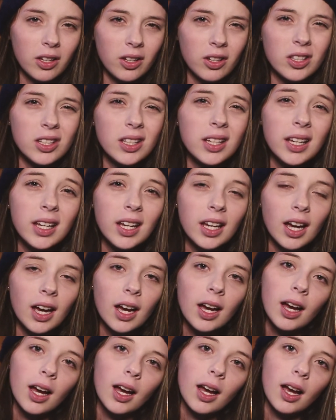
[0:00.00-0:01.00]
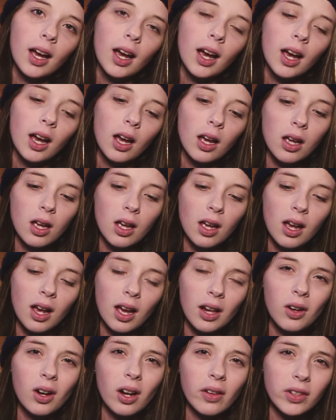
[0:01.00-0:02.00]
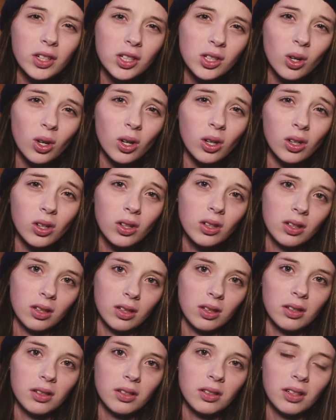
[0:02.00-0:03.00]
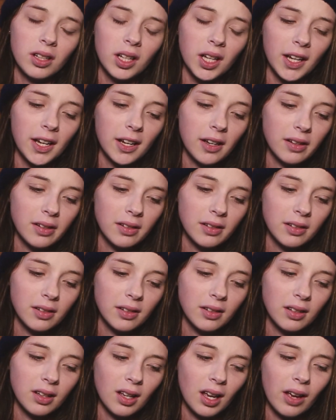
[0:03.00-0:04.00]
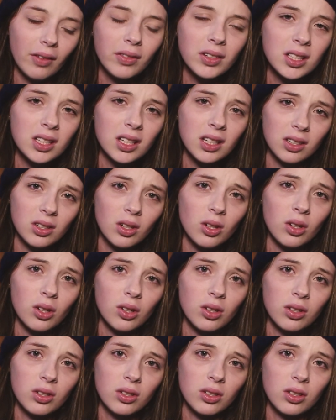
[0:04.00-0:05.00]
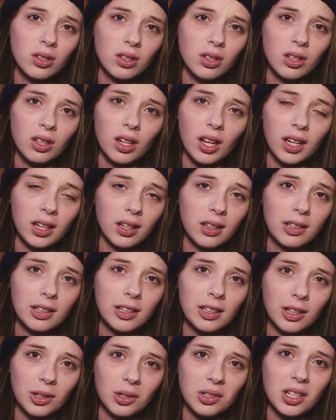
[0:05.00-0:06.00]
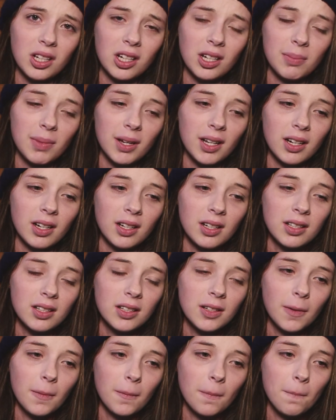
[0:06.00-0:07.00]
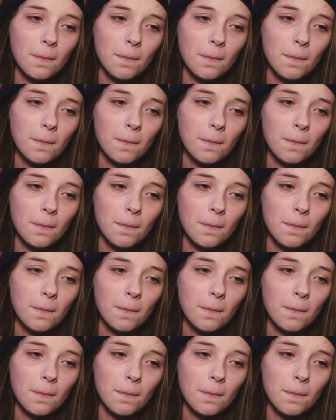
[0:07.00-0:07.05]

you see, I don't have a dog. Like, I haven't seen dogs in like a long time, and it's